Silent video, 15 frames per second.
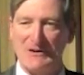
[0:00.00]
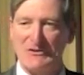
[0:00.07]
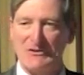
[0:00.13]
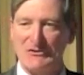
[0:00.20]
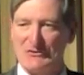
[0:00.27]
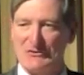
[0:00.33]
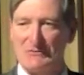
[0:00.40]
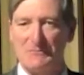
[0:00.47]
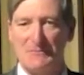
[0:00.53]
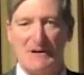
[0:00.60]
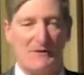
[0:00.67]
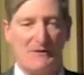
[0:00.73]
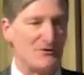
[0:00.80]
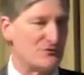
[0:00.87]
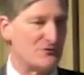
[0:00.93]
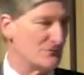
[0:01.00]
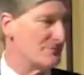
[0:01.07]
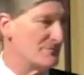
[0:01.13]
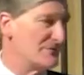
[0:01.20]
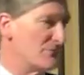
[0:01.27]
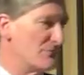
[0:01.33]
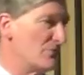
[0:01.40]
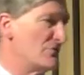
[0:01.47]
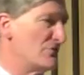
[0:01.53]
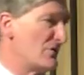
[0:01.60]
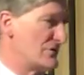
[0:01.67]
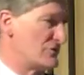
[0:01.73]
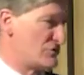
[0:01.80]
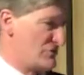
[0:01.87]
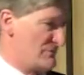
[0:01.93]
the history, there will be others who will be more
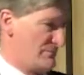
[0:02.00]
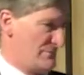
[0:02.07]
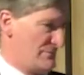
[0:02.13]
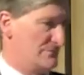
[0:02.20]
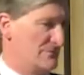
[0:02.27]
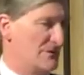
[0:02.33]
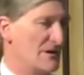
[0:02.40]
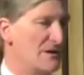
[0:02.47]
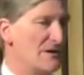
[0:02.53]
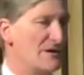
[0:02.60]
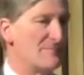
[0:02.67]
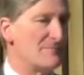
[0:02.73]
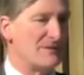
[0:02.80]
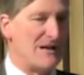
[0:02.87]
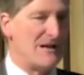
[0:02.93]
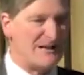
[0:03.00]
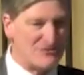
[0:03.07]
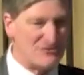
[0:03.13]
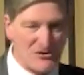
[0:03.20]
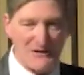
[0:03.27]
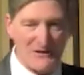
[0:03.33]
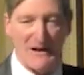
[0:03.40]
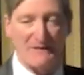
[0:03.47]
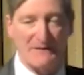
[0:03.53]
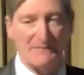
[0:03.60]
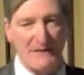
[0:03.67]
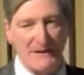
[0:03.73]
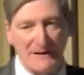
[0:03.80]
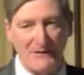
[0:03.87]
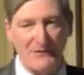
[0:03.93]
knowledgeable. But actually, I
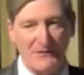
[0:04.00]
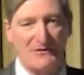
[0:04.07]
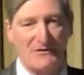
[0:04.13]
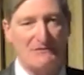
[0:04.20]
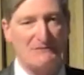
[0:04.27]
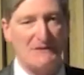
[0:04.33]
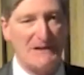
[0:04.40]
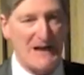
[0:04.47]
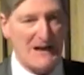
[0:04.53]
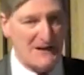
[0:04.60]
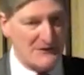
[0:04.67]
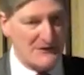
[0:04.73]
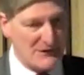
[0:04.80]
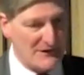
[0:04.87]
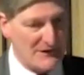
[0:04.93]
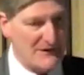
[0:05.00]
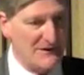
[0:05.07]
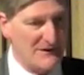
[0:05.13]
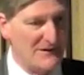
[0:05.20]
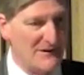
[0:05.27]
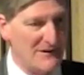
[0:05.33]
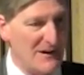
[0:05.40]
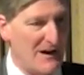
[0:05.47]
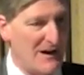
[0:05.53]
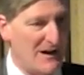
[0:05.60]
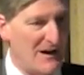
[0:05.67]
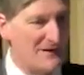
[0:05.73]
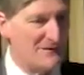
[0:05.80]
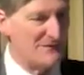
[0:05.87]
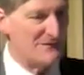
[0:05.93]
think that in reality,
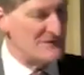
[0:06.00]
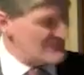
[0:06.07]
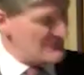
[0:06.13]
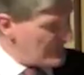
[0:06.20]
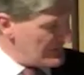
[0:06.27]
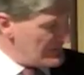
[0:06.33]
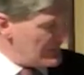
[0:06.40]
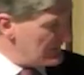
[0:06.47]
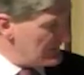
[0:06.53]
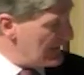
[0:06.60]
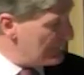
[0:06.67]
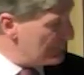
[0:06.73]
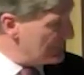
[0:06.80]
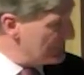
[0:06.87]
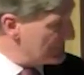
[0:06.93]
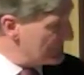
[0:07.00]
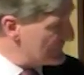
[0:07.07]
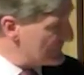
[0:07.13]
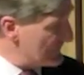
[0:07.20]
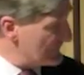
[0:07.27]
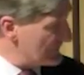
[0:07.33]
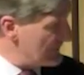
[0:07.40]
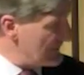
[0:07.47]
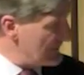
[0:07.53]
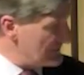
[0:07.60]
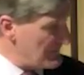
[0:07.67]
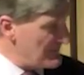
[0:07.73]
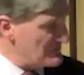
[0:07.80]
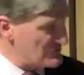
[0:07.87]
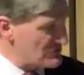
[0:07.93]
there is very little evidence that he
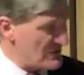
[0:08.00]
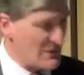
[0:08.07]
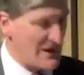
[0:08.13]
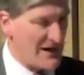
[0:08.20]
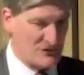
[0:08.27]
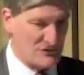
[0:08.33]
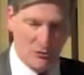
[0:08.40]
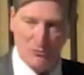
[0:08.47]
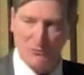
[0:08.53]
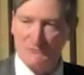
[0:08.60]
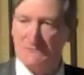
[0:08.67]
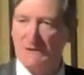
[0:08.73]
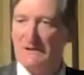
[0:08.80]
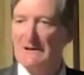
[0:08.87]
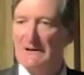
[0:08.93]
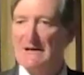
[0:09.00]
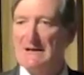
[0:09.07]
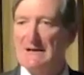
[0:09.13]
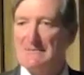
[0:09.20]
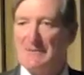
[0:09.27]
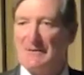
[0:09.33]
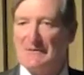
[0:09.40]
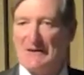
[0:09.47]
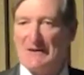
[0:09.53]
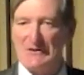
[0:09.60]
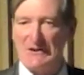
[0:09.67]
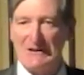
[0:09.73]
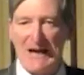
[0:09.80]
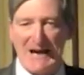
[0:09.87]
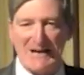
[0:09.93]
had been so at all. But
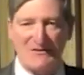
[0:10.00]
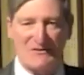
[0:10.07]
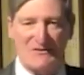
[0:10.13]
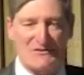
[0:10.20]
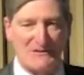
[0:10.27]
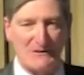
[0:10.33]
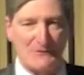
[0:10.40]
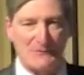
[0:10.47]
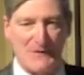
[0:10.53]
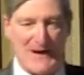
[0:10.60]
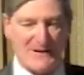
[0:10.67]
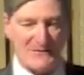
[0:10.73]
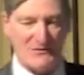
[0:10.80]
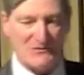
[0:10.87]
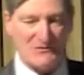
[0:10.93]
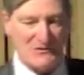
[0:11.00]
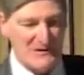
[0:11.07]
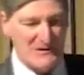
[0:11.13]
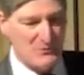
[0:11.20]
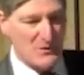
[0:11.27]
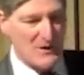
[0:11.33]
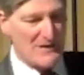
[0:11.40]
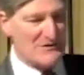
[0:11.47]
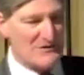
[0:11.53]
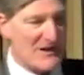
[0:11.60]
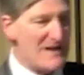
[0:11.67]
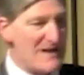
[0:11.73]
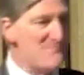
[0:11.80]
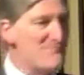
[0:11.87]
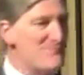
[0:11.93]
nevertheless, the fact that he was
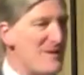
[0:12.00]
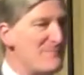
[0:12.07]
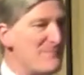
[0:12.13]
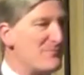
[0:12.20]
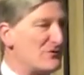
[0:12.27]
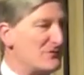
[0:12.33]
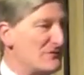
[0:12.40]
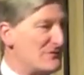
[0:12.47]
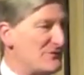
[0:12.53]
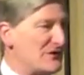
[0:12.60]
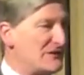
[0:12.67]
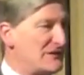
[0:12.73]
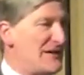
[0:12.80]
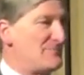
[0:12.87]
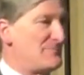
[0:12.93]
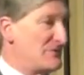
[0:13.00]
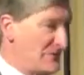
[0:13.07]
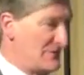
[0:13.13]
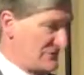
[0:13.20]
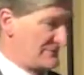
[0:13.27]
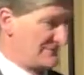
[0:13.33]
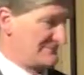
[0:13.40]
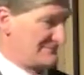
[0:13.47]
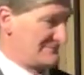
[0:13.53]
a member of the cabinet,